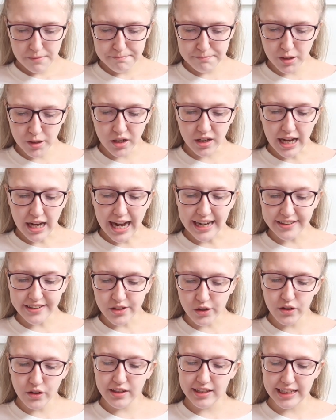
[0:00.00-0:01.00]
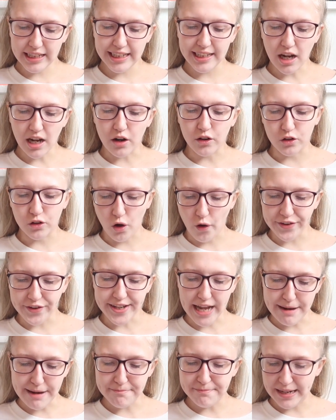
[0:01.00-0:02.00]
But I don't need a
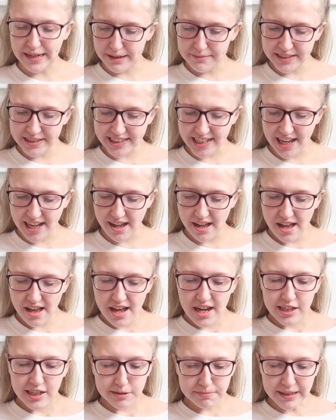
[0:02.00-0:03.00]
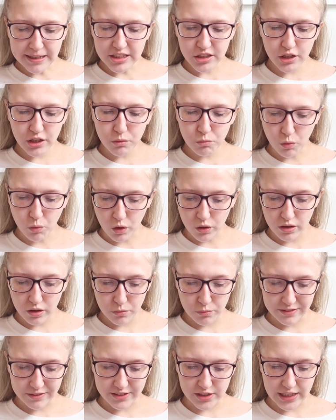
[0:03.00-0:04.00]
goddamn babysitter, especially one
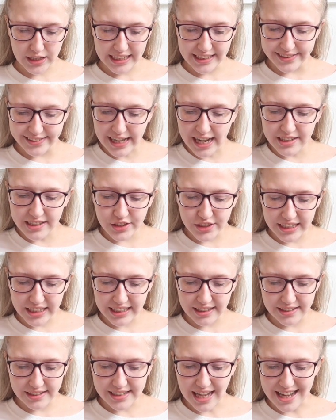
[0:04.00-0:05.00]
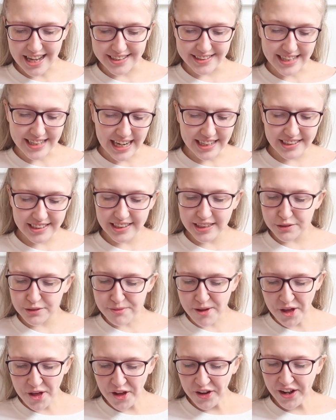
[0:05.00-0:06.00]
with skin-tight jeans, a sexy
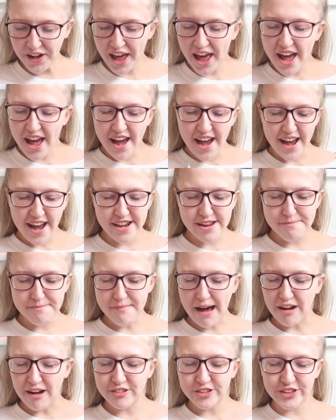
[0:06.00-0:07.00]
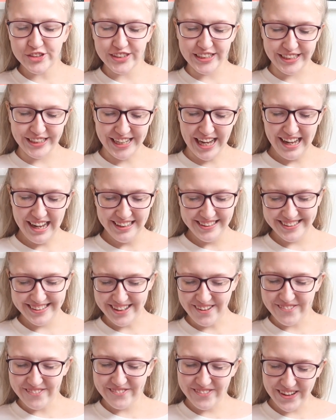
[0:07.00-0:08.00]
smirk, and a mouth she can't
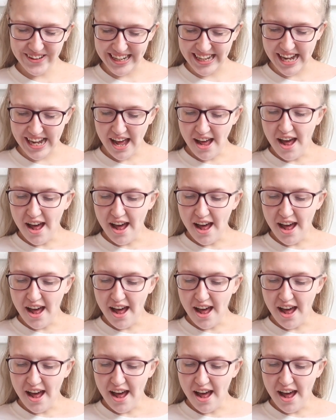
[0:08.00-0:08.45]
stop running.